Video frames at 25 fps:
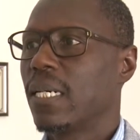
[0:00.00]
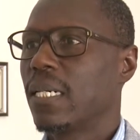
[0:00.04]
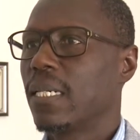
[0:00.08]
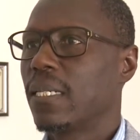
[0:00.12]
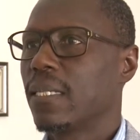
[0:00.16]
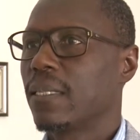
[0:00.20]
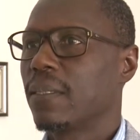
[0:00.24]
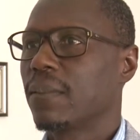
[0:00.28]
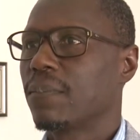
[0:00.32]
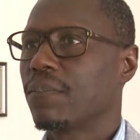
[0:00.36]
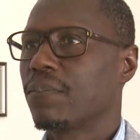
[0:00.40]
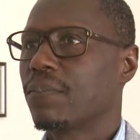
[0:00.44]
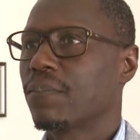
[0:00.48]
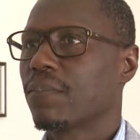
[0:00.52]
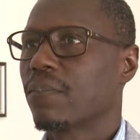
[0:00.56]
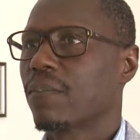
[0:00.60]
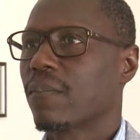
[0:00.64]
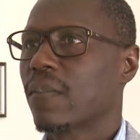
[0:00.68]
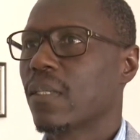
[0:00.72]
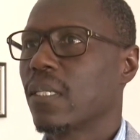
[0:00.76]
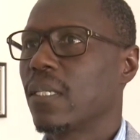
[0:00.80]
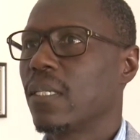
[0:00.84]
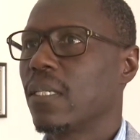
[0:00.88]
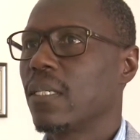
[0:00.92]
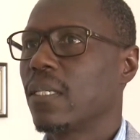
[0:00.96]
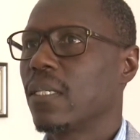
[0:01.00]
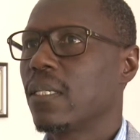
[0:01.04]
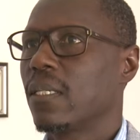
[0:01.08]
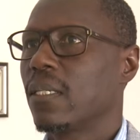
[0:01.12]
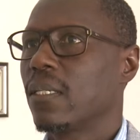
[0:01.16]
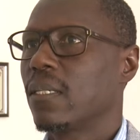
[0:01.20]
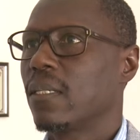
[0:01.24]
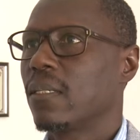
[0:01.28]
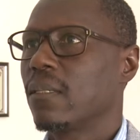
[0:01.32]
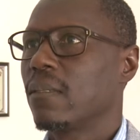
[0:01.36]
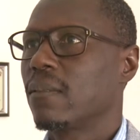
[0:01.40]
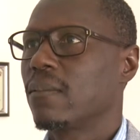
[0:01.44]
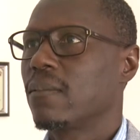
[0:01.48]
In addition to that,
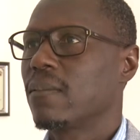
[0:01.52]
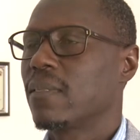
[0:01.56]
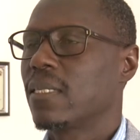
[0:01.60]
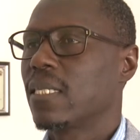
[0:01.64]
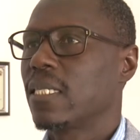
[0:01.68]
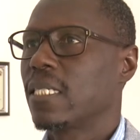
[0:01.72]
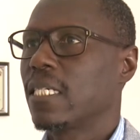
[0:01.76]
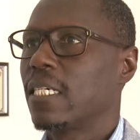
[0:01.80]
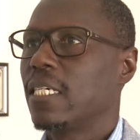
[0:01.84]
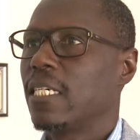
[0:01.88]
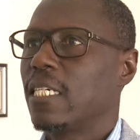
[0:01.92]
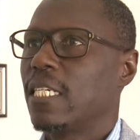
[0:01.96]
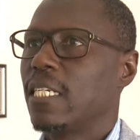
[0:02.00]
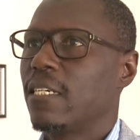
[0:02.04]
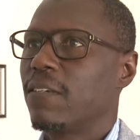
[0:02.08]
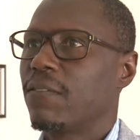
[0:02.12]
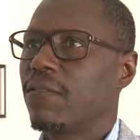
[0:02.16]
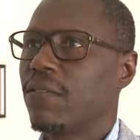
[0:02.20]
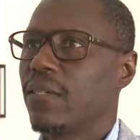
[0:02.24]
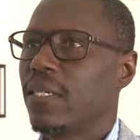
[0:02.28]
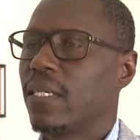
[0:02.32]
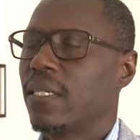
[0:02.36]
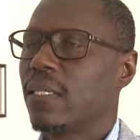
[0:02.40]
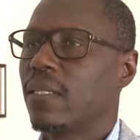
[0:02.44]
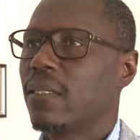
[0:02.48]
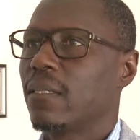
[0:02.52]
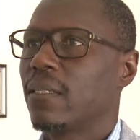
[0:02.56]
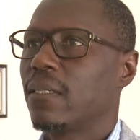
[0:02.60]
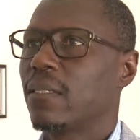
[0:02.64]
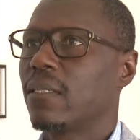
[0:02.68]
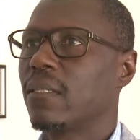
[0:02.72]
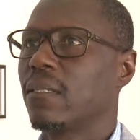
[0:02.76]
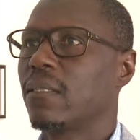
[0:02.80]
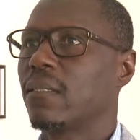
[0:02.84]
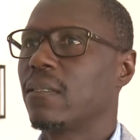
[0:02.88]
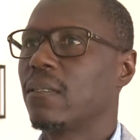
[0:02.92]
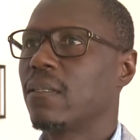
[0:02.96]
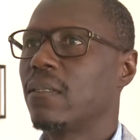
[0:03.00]
we have noticed that the
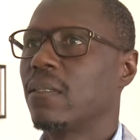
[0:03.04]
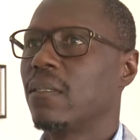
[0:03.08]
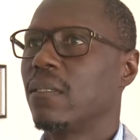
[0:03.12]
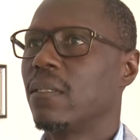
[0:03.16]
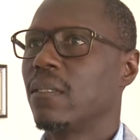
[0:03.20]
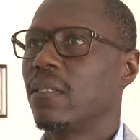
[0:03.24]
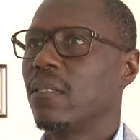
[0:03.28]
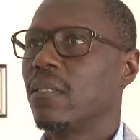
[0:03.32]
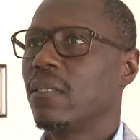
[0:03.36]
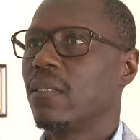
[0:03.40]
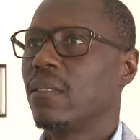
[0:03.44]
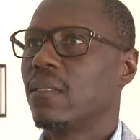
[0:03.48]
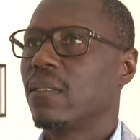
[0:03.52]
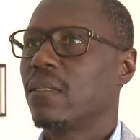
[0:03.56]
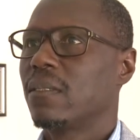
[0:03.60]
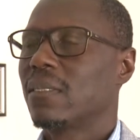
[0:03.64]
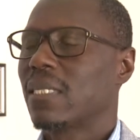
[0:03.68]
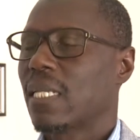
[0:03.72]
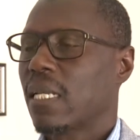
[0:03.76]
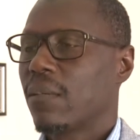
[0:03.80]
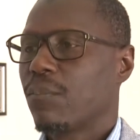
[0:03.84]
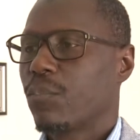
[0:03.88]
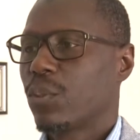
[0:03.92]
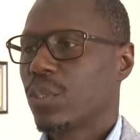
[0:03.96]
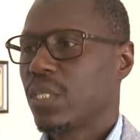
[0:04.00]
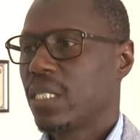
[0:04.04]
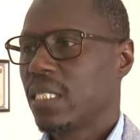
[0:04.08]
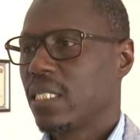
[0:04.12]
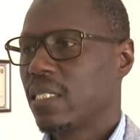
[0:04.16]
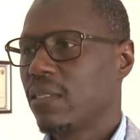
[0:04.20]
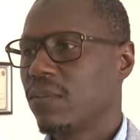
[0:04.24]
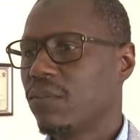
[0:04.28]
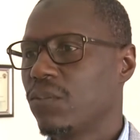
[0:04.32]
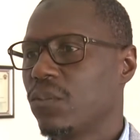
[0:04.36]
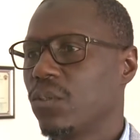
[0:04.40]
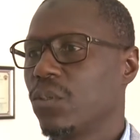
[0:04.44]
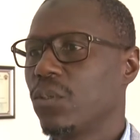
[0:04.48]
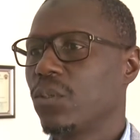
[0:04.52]
women had also
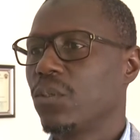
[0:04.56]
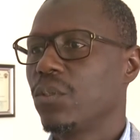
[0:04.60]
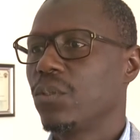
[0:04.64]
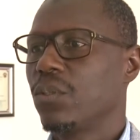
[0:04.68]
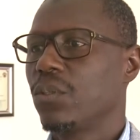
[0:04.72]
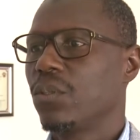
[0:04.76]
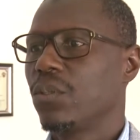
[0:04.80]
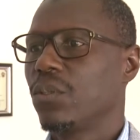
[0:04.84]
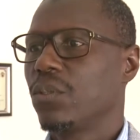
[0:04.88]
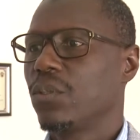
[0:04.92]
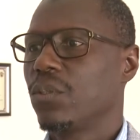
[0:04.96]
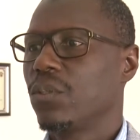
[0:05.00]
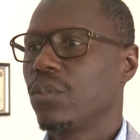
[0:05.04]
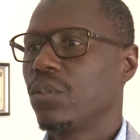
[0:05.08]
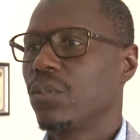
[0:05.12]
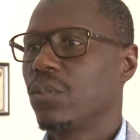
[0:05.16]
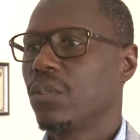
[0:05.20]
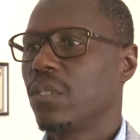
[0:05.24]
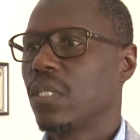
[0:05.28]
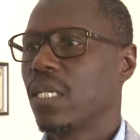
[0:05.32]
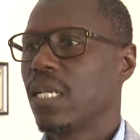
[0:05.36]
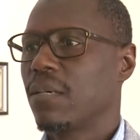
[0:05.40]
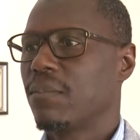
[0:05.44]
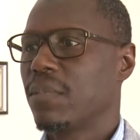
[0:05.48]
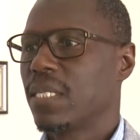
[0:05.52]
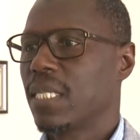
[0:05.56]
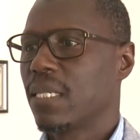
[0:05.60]
started getting together